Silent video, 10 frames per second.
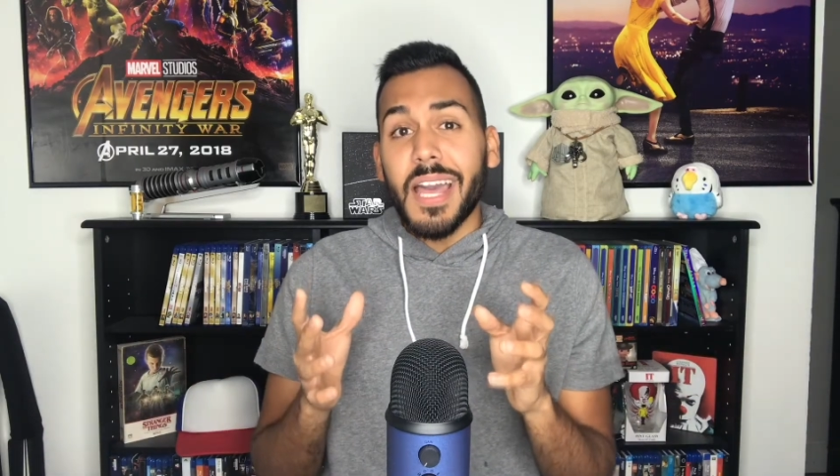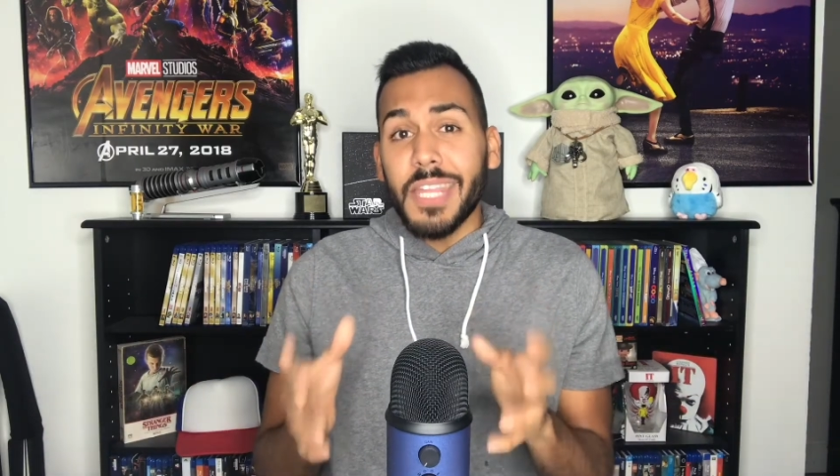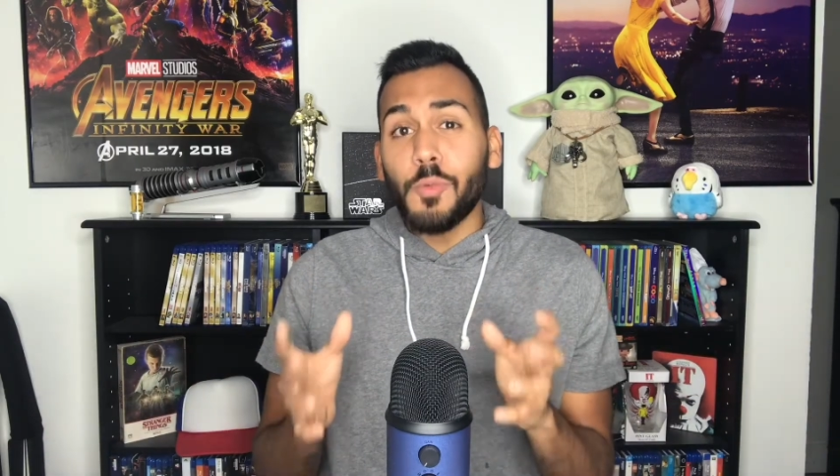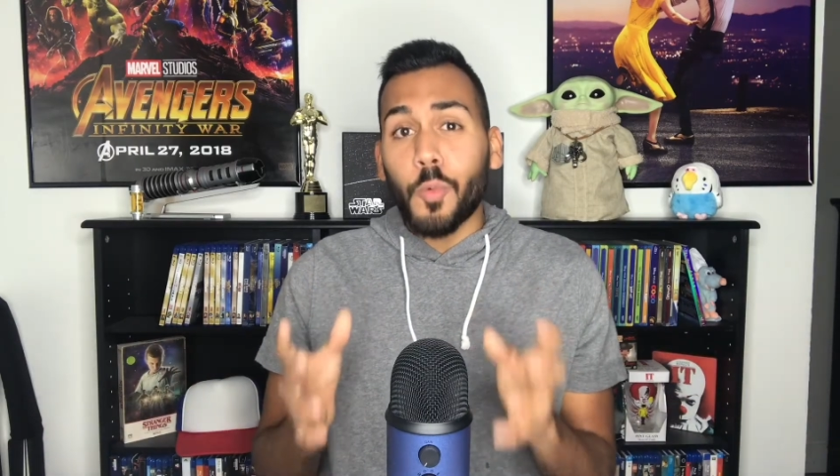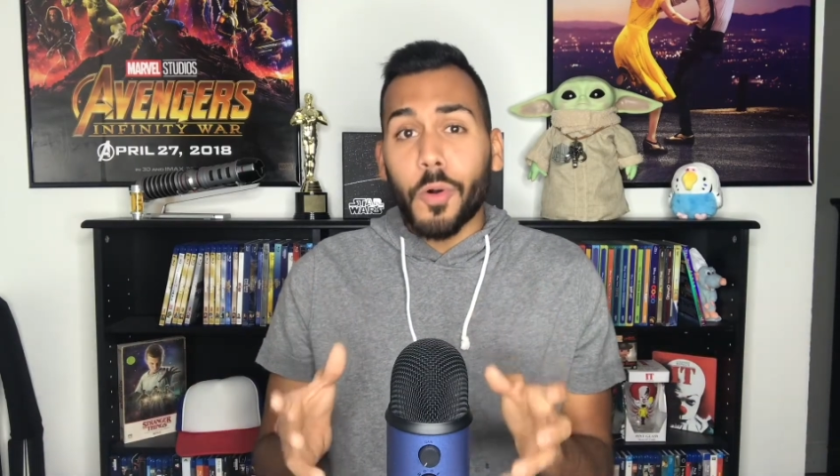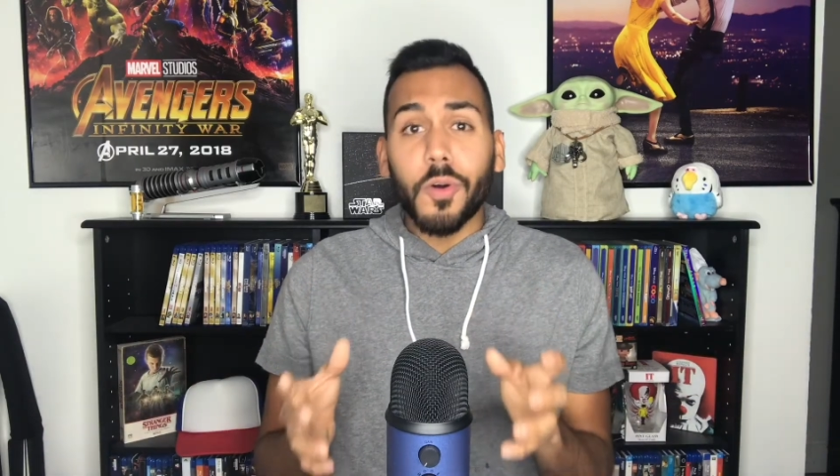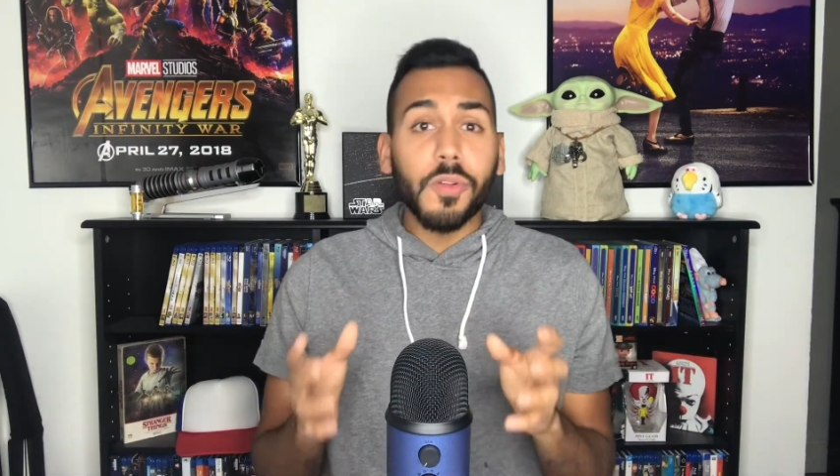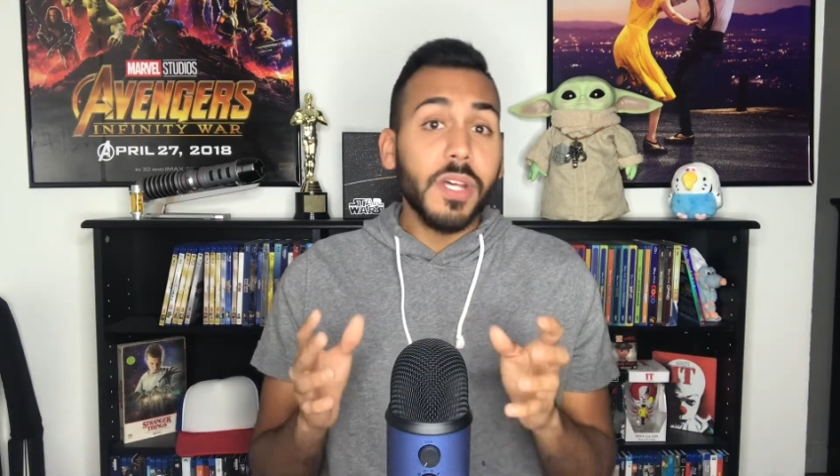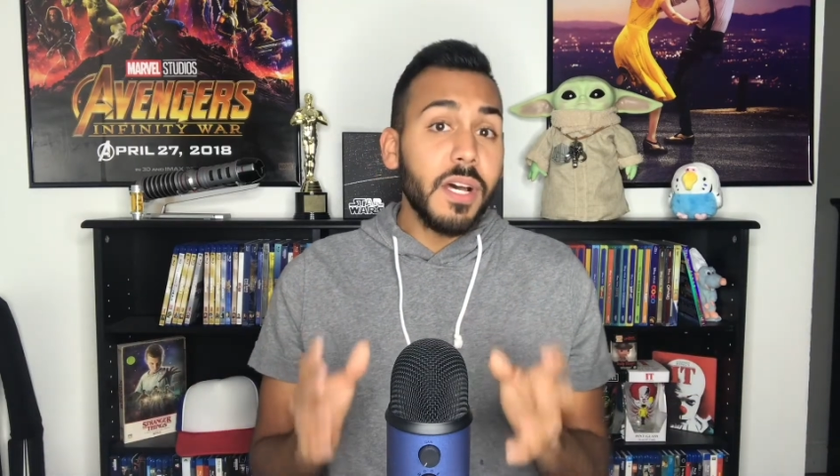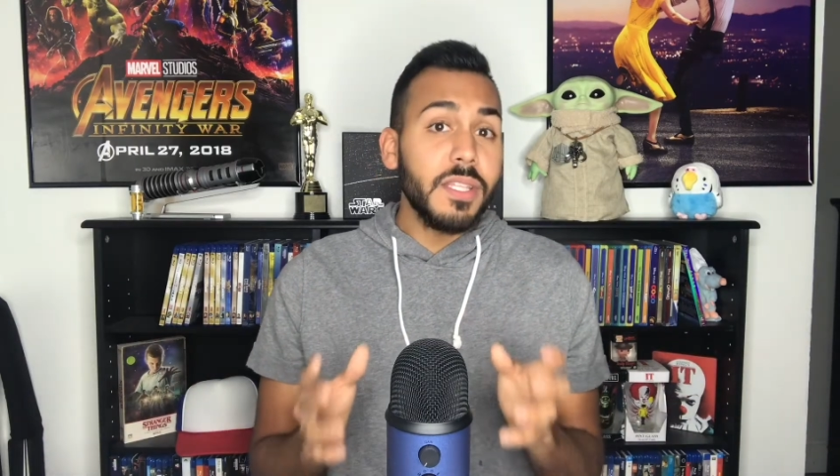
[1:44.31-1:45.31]
in
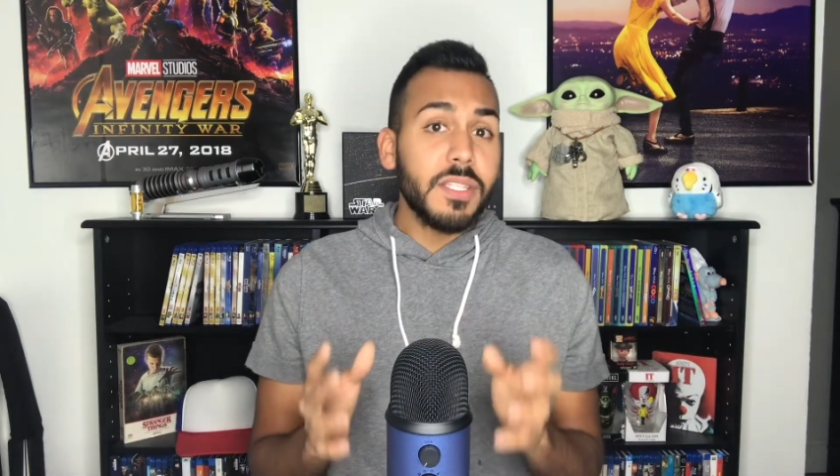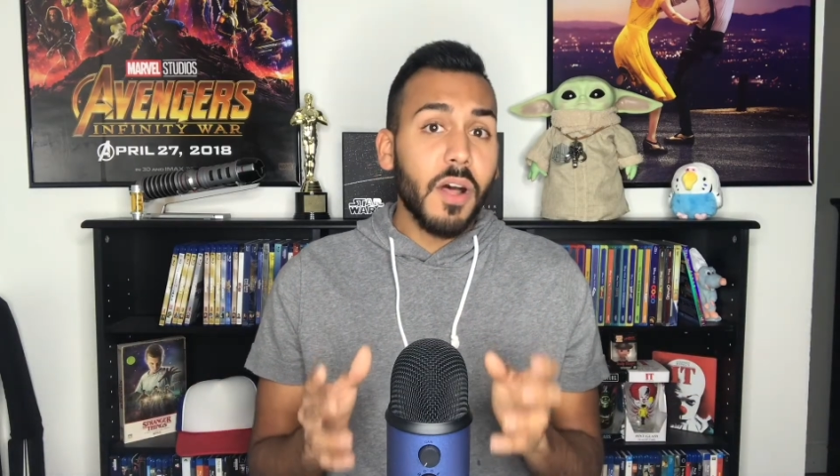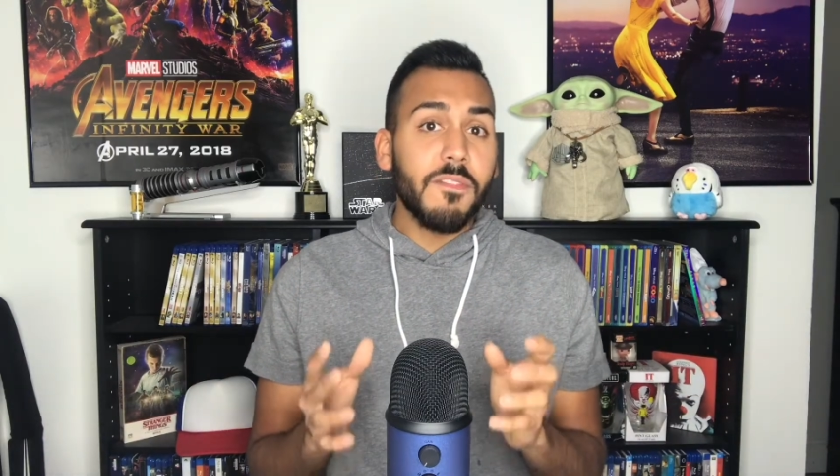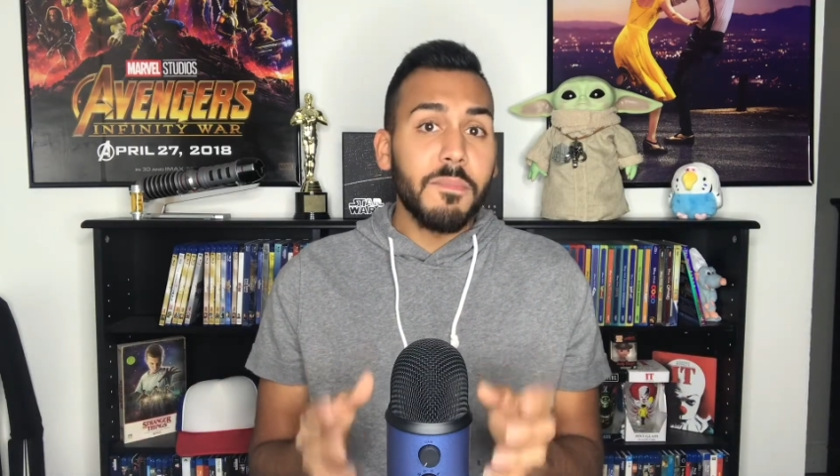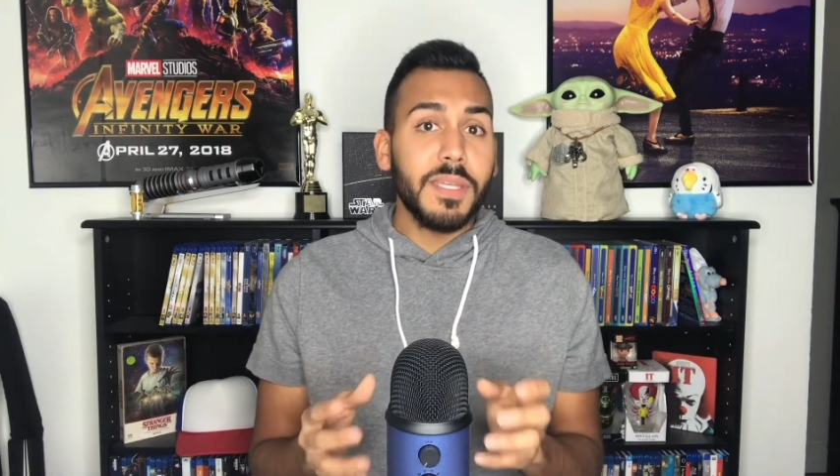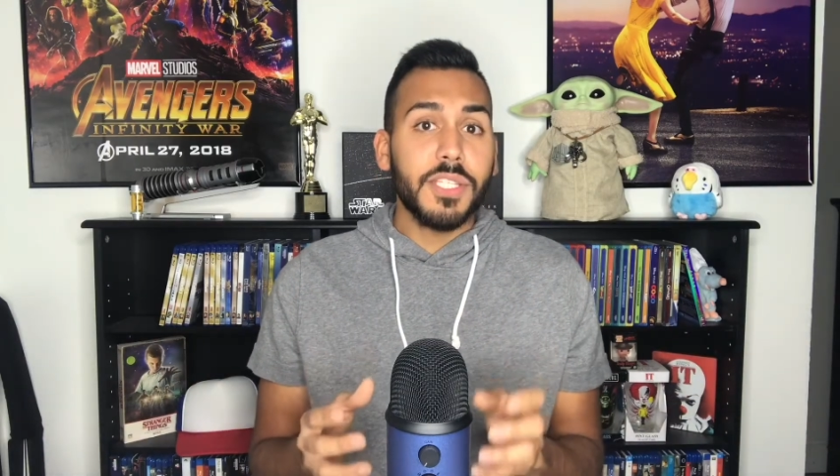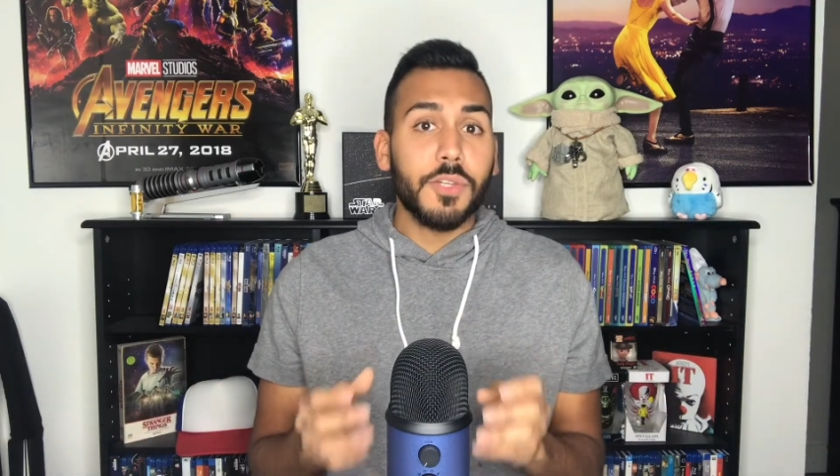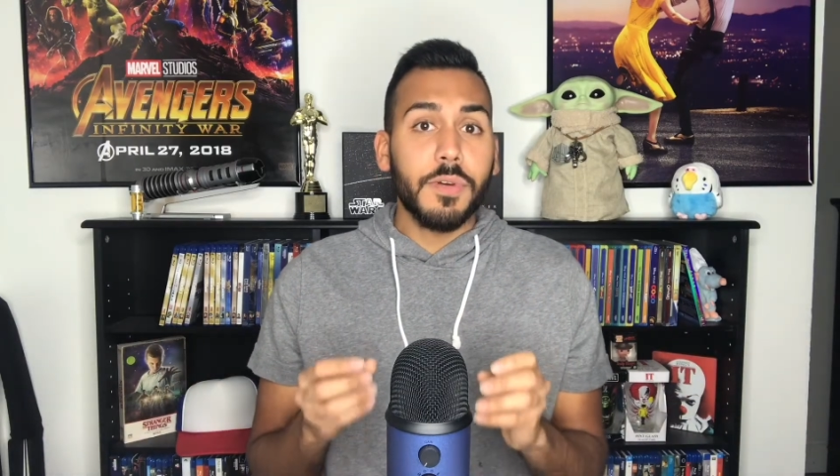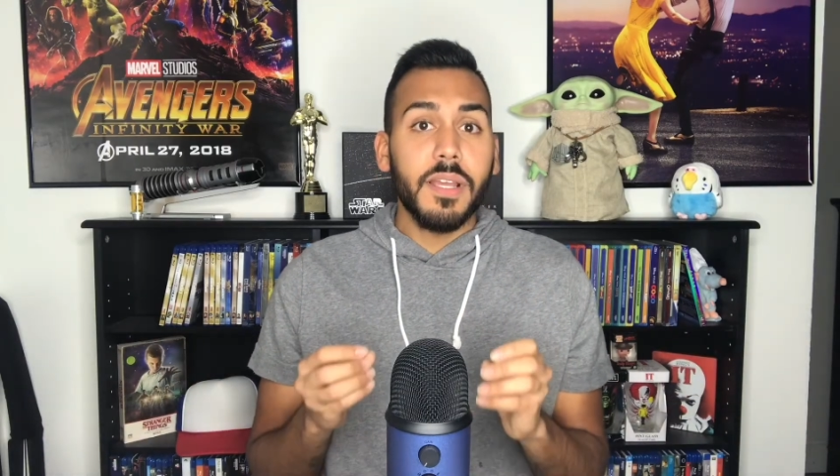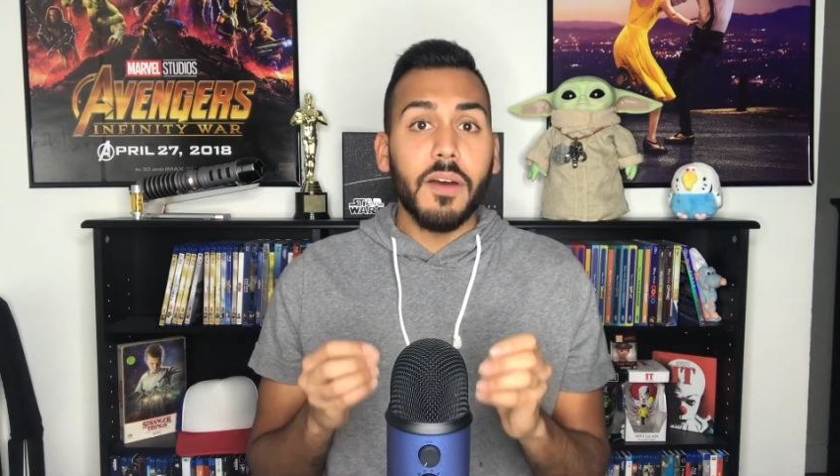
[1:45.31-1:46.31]
world unsolved mystery